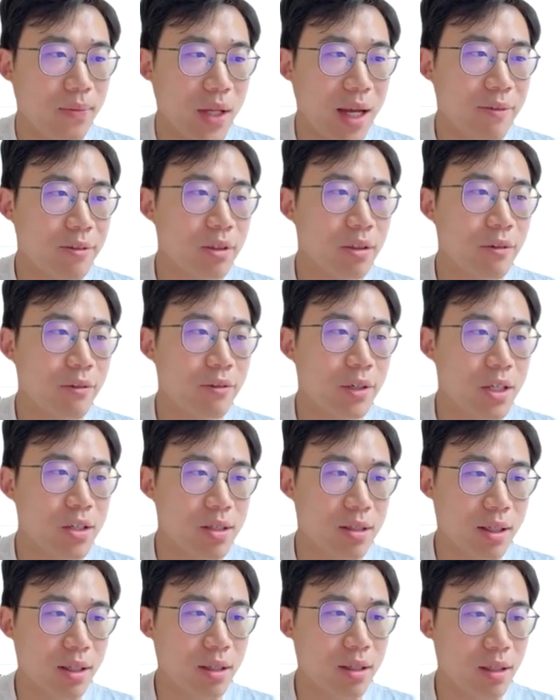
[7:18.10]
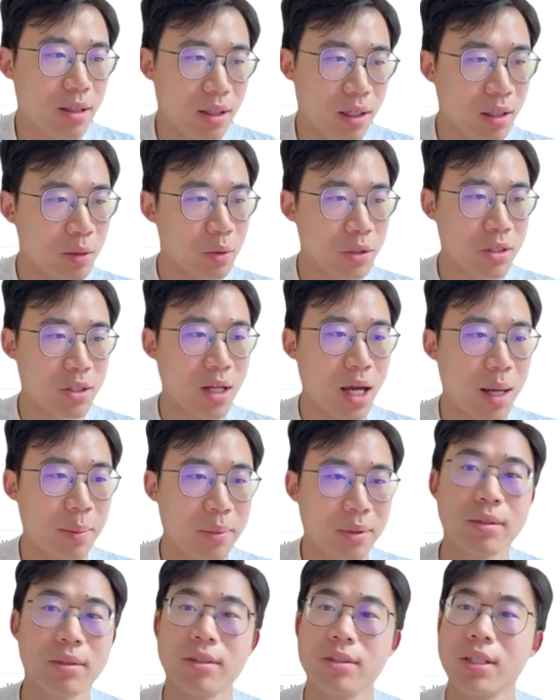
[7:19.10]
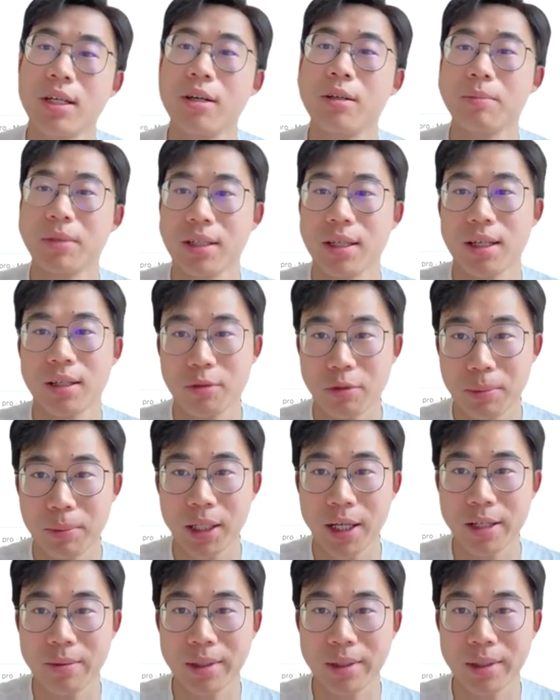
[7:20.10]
after I fetched it, it will stop and tell me and reply to